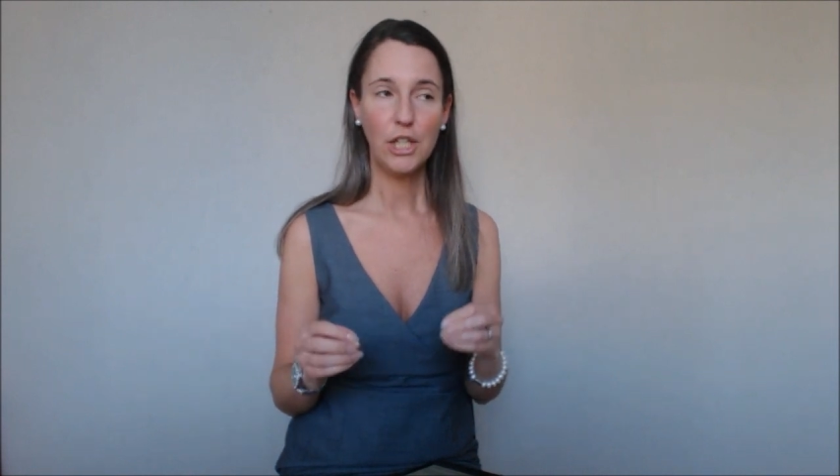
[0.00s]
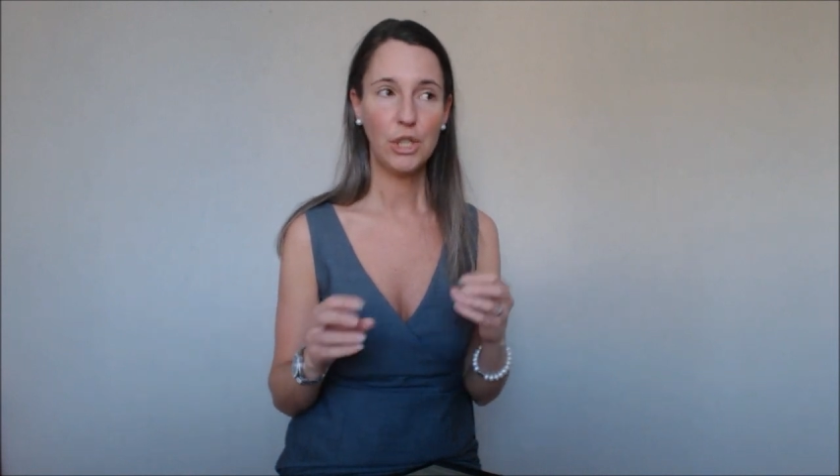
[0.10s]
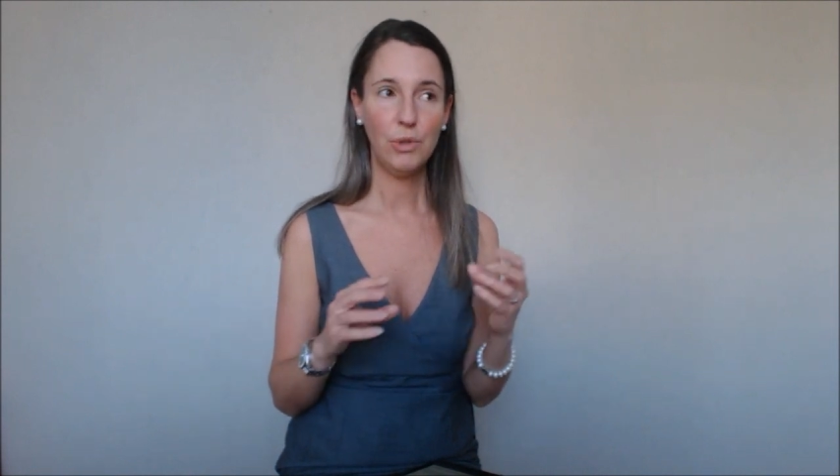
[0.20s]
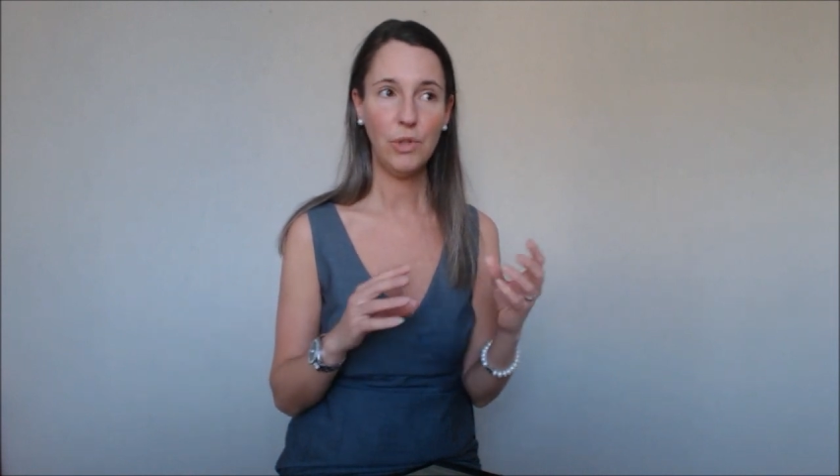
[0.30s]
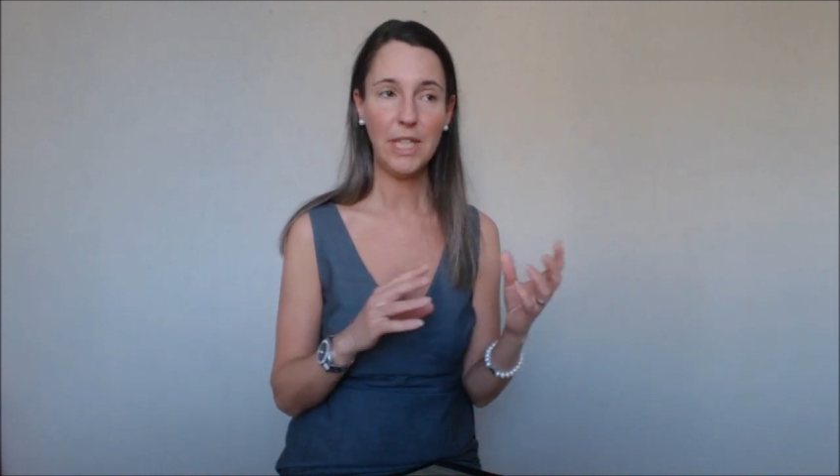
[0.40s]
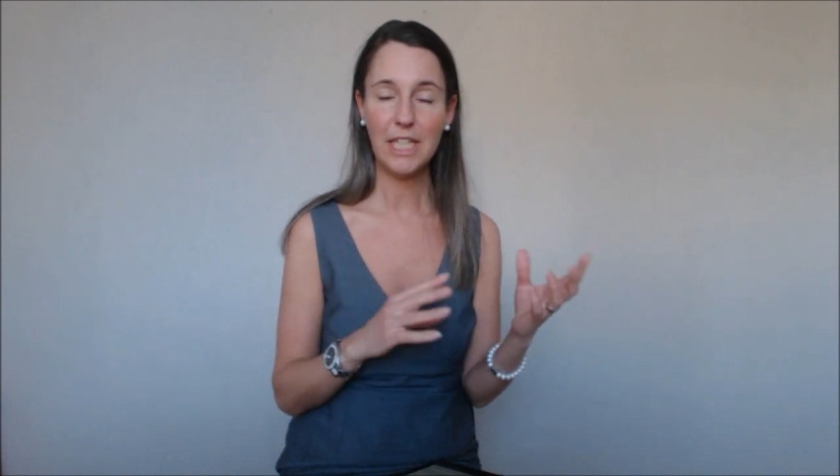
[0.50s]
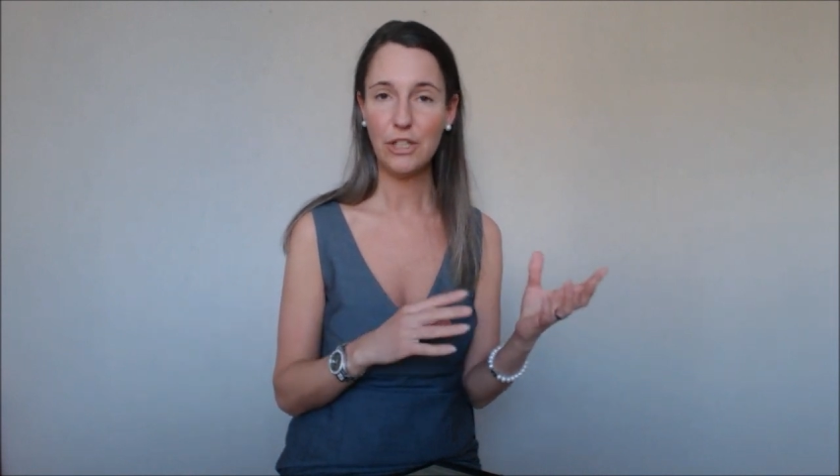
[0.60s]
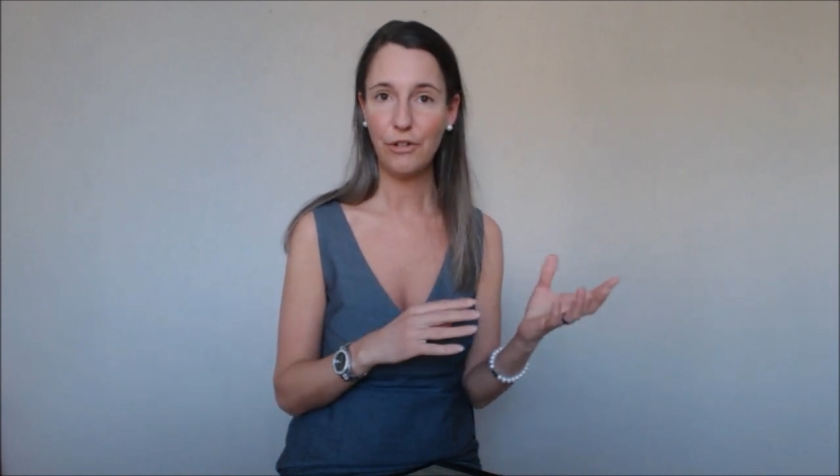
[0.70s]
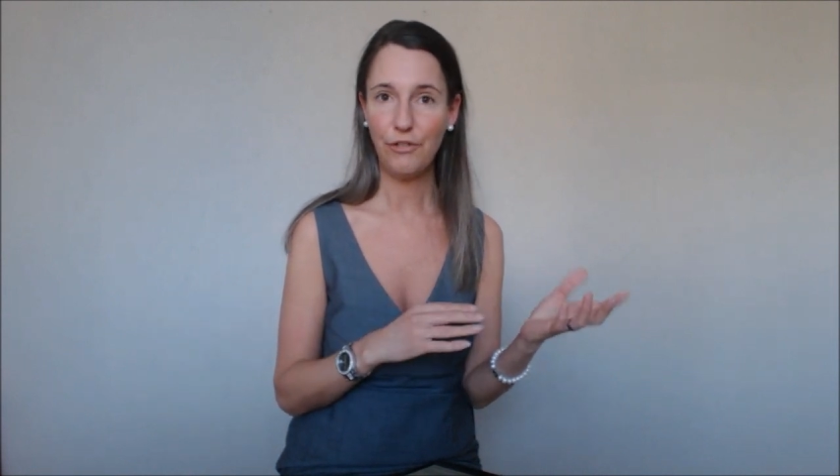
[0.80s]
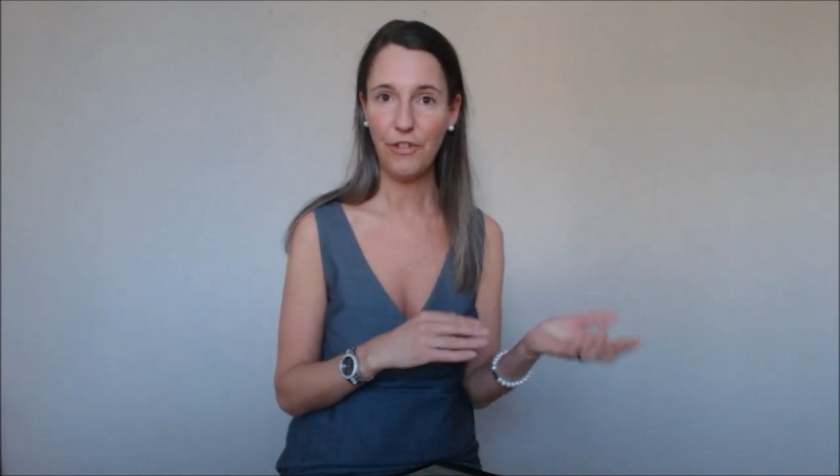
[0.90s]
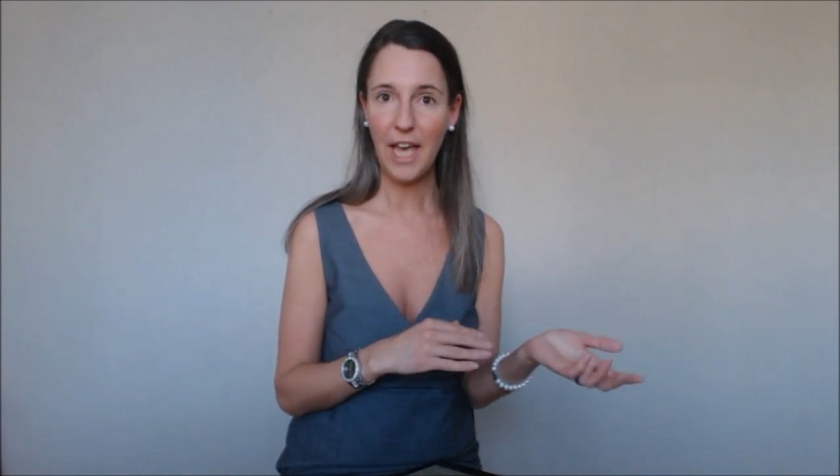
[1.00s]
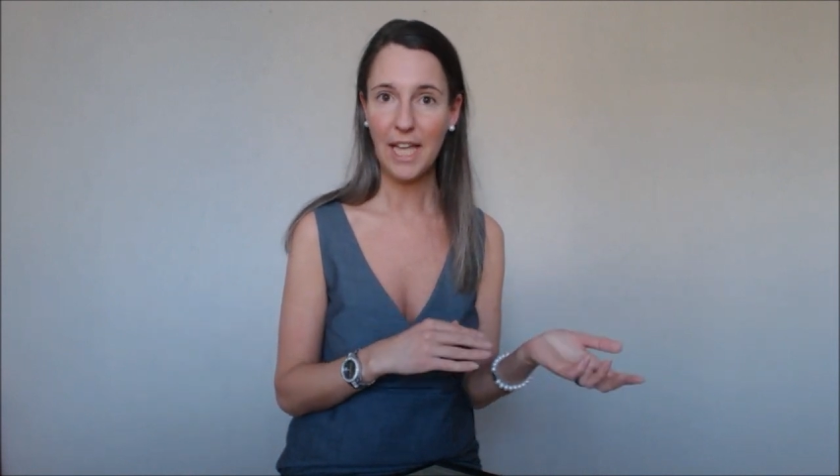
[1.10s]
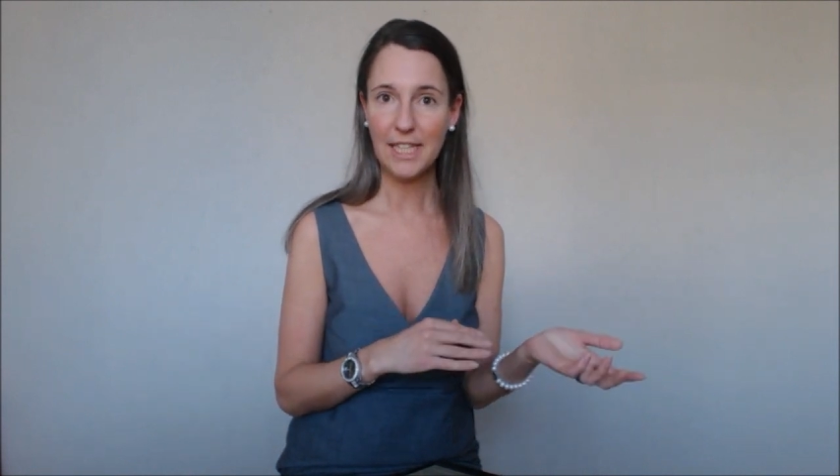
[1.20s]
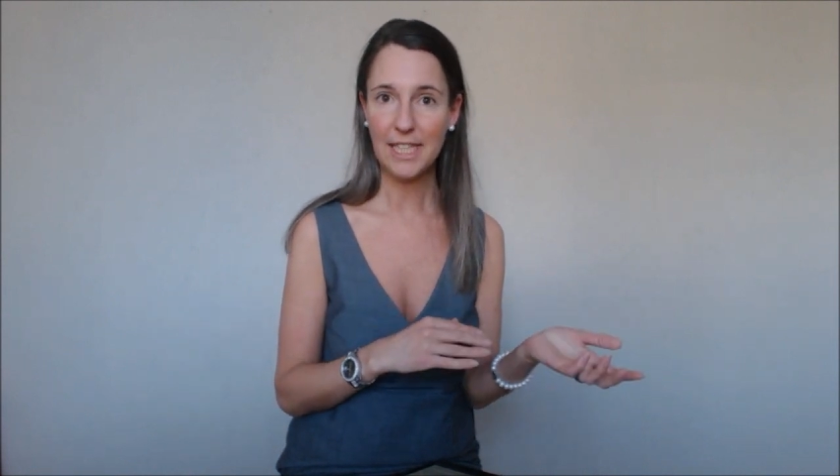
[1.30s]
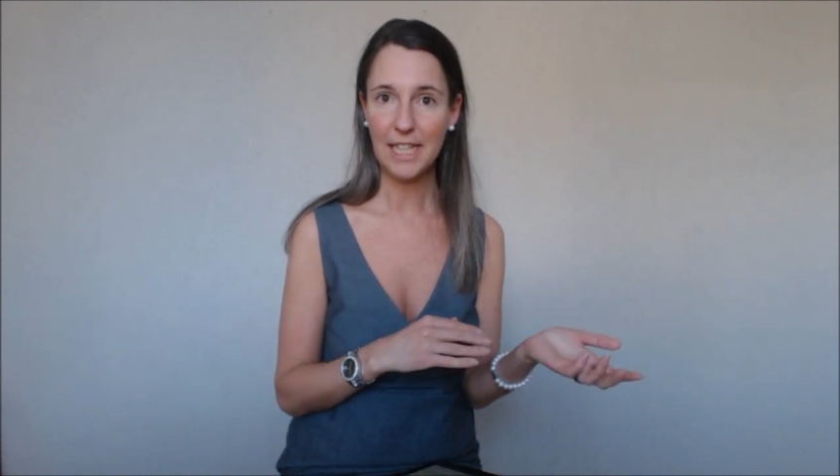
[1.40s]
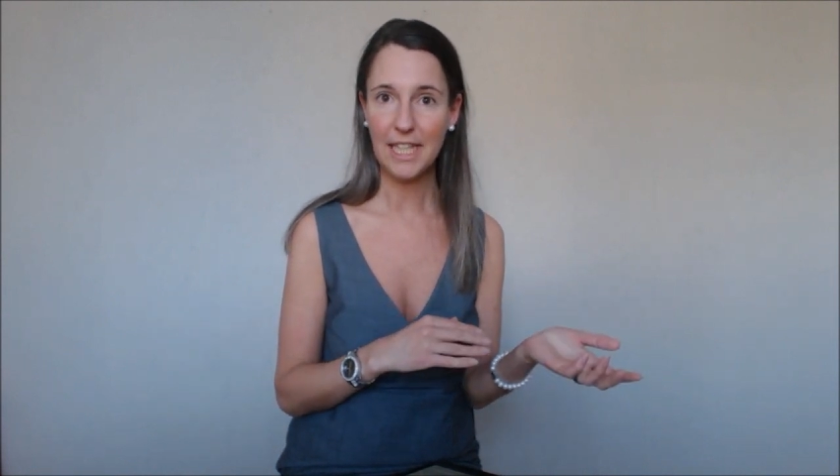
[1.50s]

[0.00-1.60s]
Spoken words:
So you eat your fats